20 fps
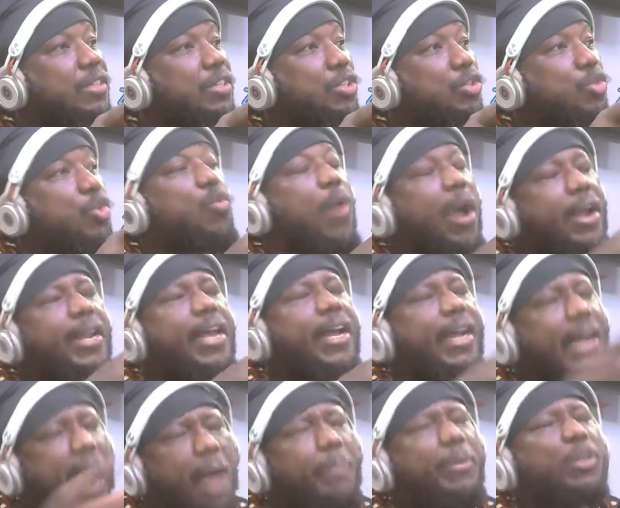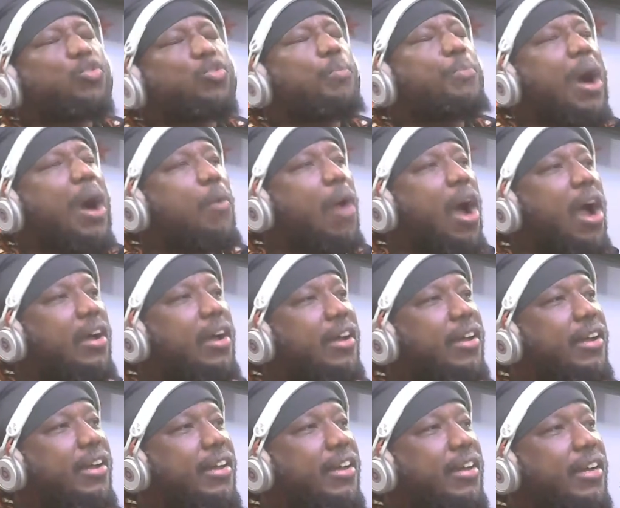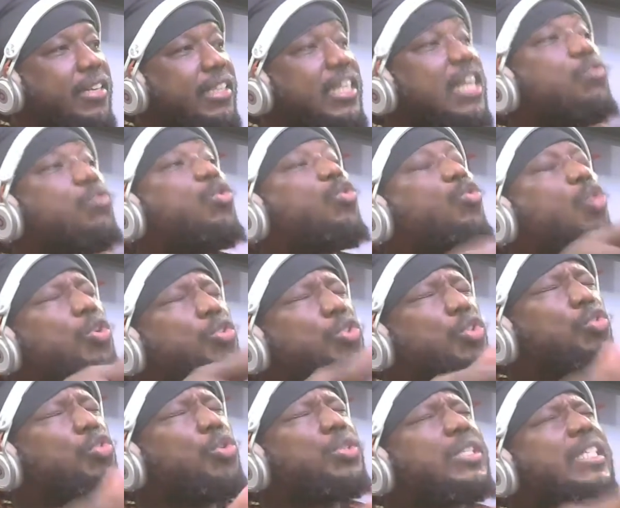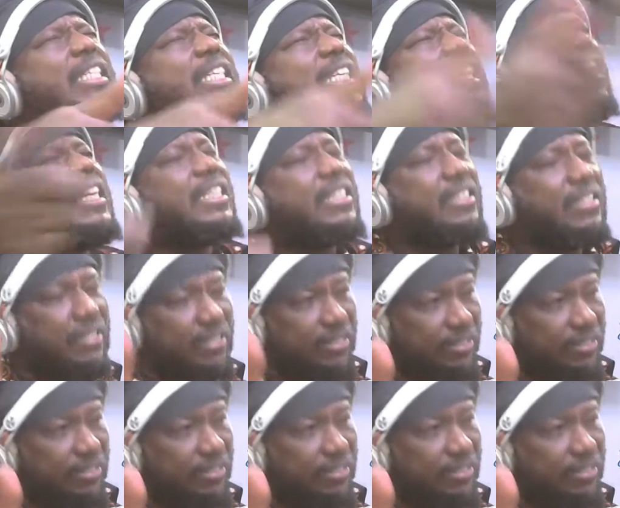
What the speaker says: So when they come into power, they will continue stealing.